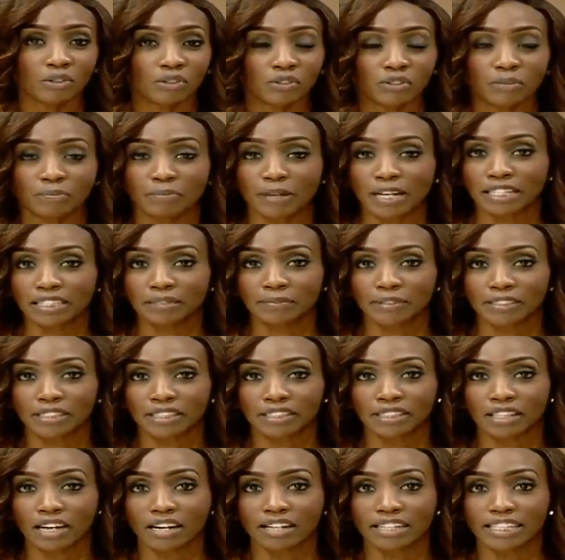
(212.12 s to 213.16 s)
and whose
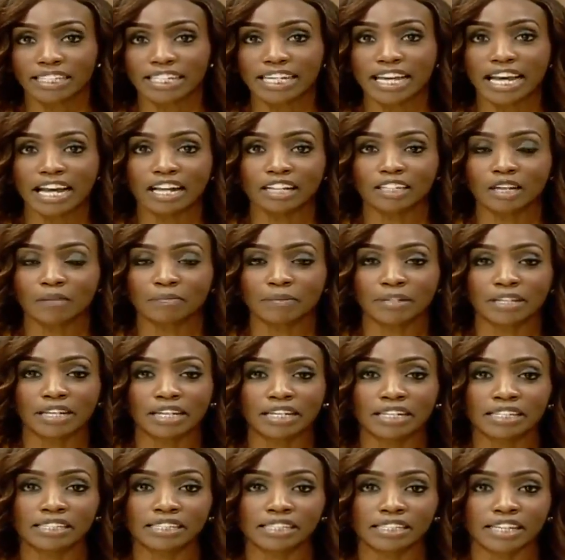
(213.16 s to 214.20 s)
replacement is currently held up
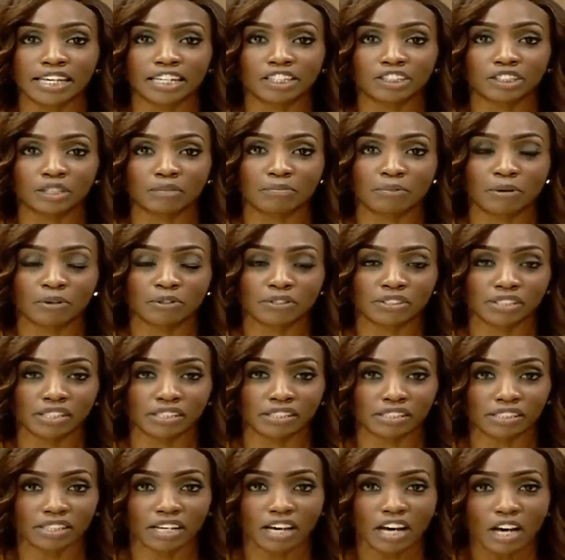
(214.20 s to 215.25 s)
in a litigation
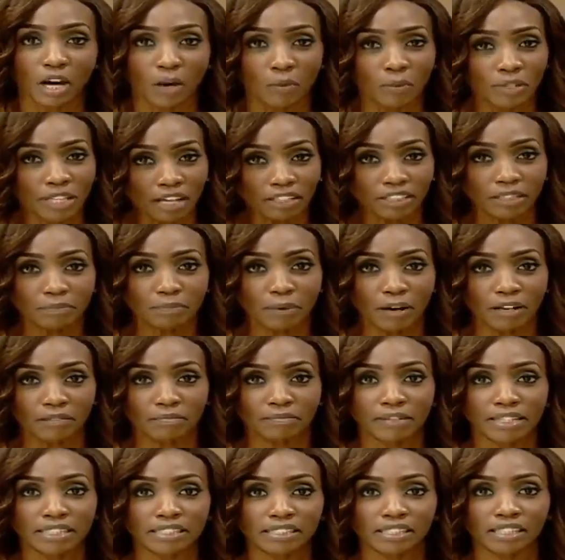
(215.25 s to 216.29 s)
process, without
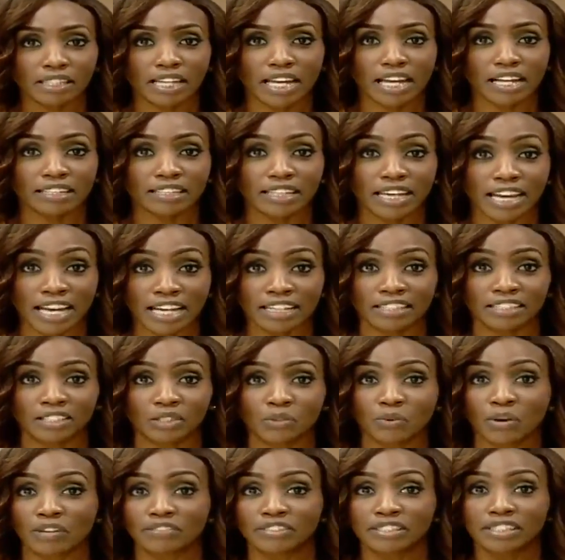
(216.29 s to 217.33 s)
departmental
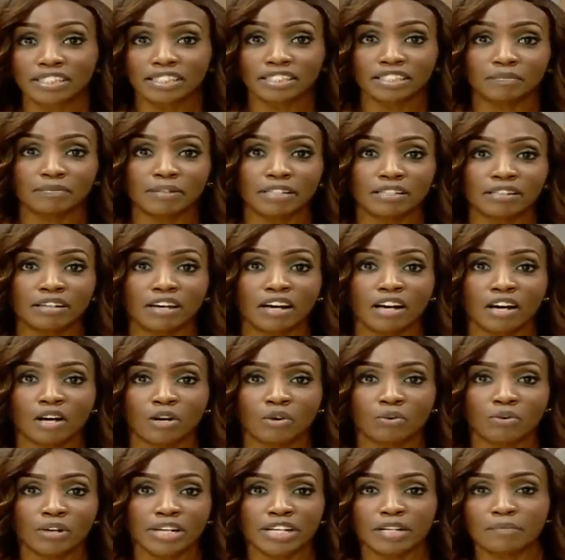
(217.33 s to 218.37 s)
heads who have since been
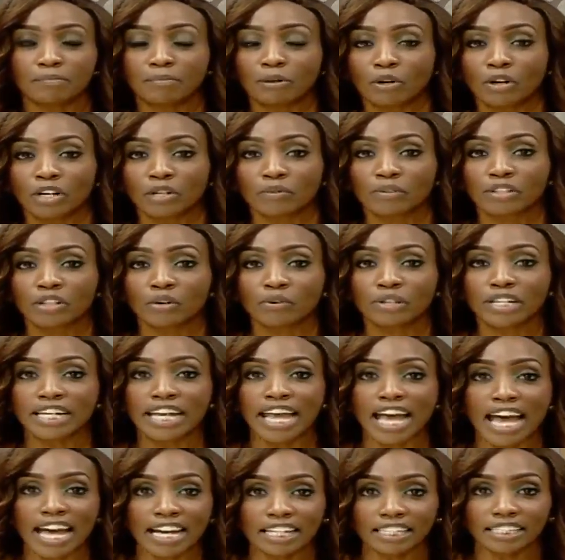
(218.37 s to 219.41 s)
redeployed, with
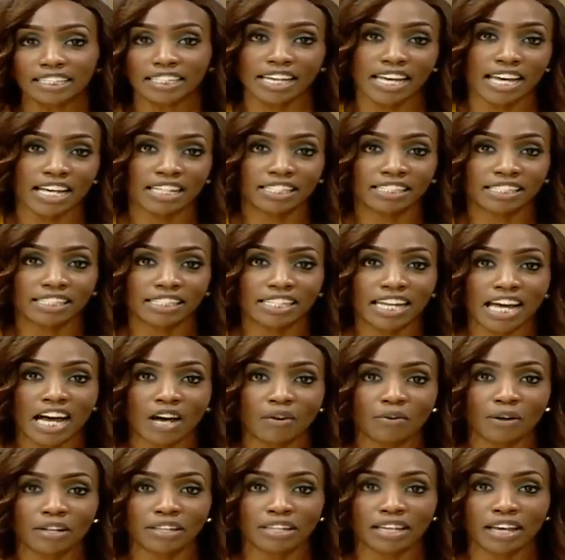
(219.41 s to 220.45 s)
only acting heads
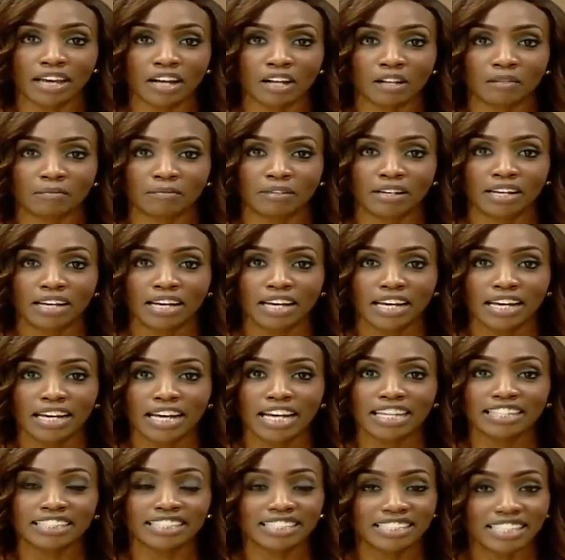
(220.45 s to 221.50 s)
now at the helm.
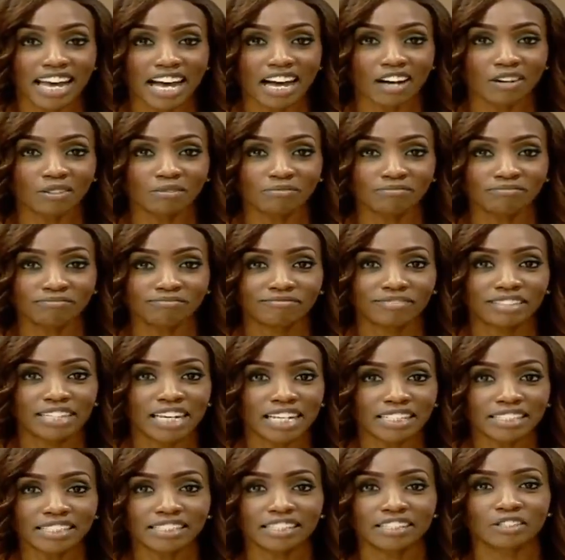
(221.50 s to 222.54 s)
And now,
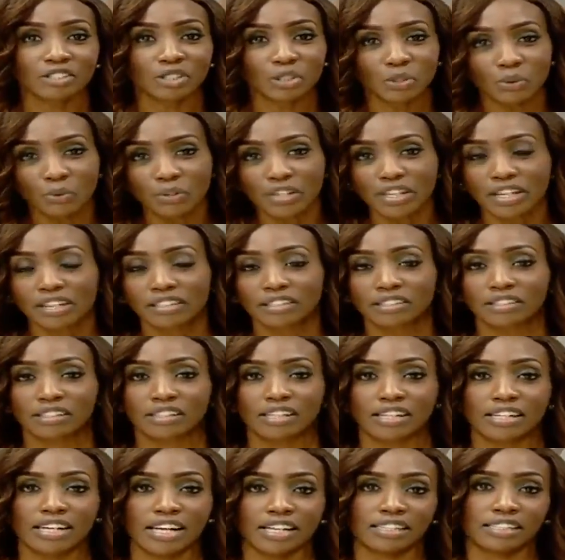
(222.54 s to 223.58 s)
less than two years
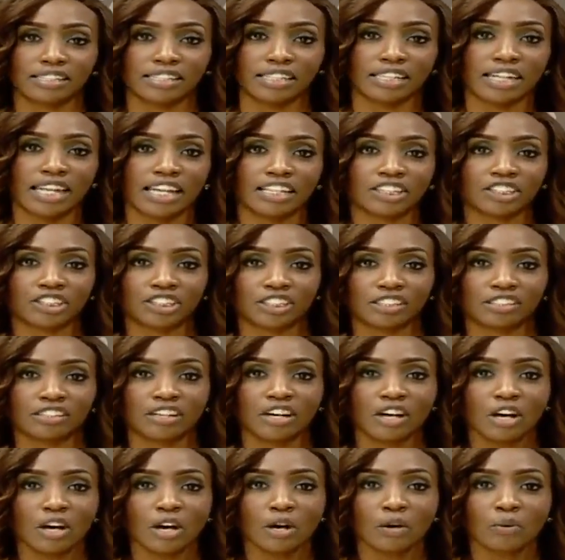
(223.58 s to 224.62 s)
to the next
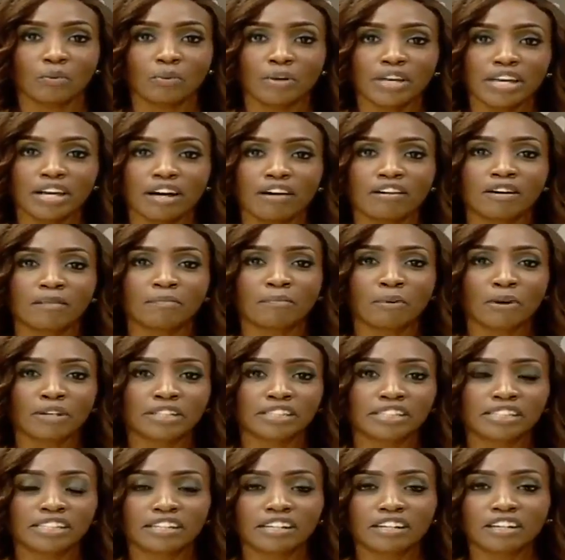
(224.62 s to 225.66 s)
election, we are
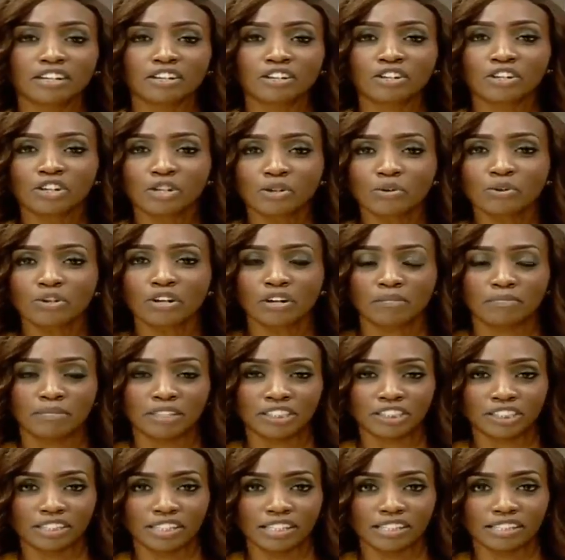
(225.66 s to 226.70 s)
appointing new
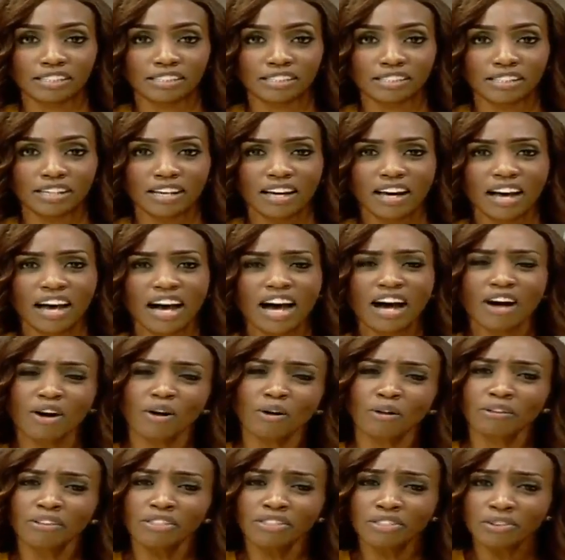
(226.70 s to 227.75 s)
commissioners, a
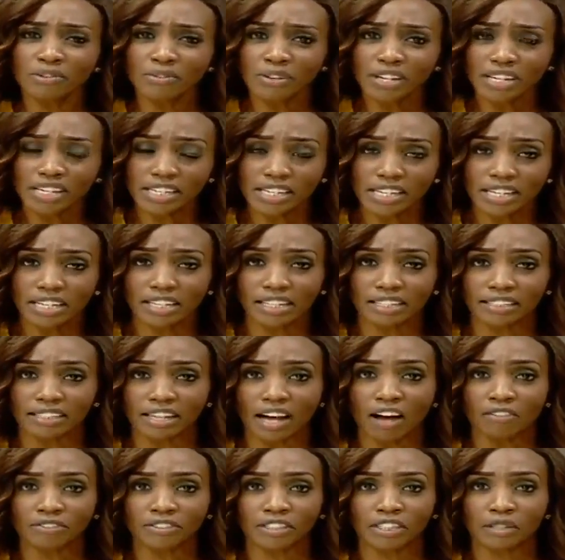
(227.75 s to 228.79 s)
whole three
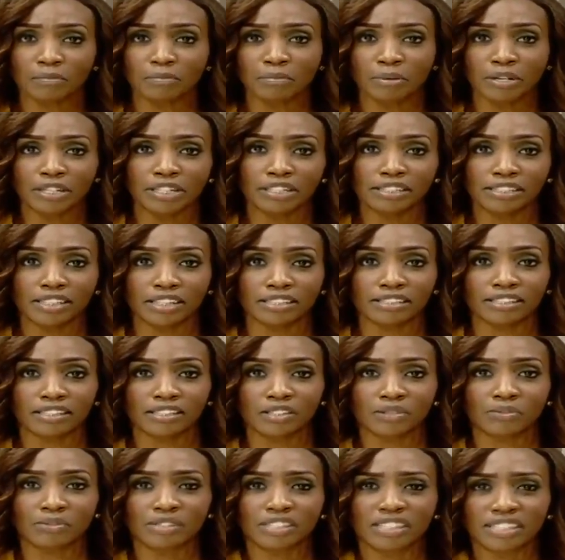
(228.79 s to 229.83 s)
years after the
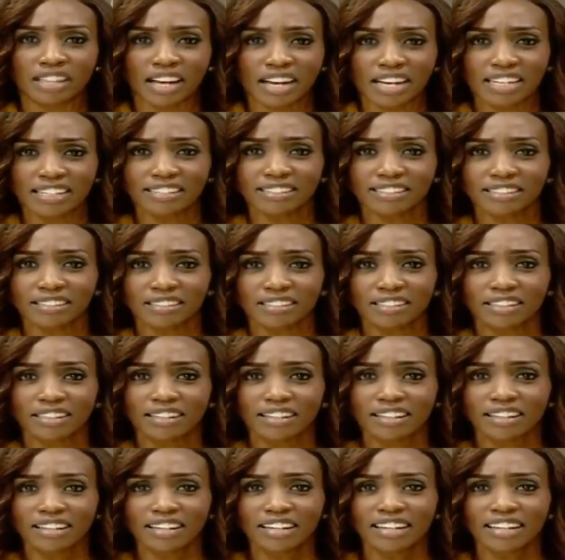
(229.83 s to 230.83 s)
predecessors resigned.